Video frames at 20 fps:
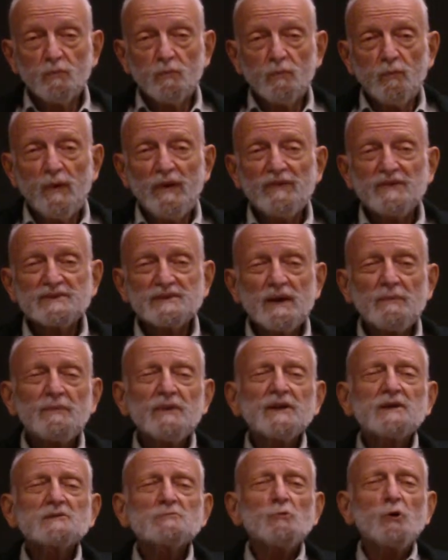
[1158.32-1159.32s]
whether
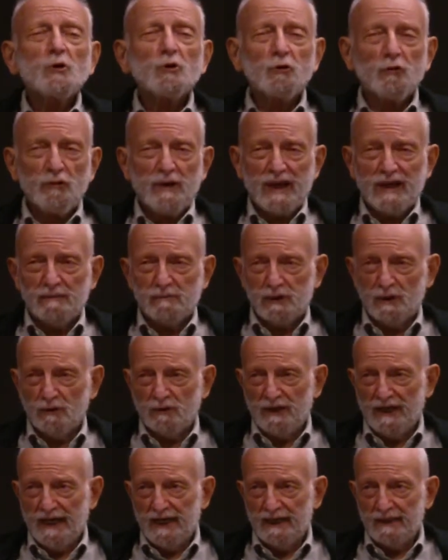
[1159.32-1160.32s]
something is more credible or
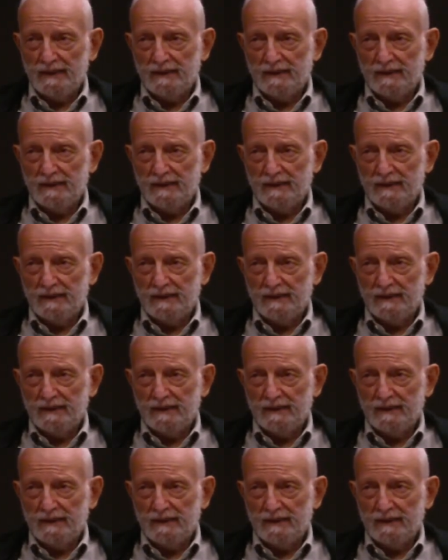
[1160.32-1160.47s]
not?